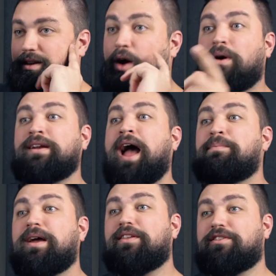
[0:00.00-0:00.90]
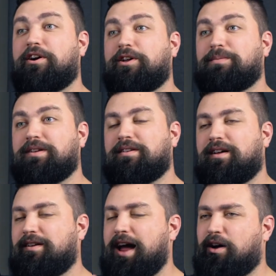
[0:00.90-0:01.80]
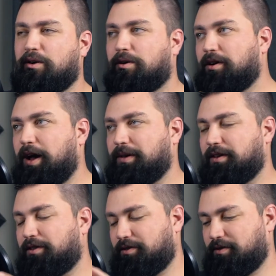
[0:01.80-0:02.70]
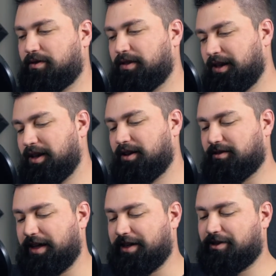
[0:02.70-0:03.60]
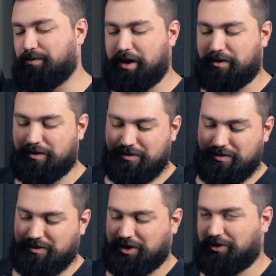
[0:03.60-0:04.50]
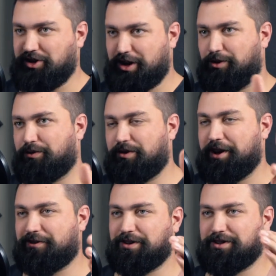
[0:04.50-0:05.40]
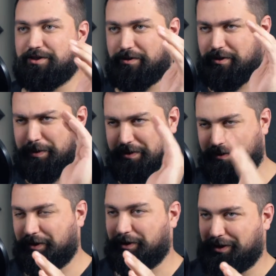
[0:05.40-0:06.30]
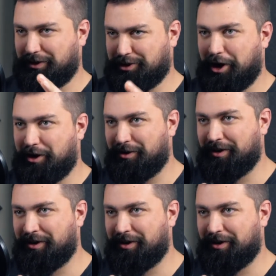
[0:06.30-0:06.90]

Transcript: Now, one guy made this argument, and now, I mean, it's less about just general philosophy and just specifically the show.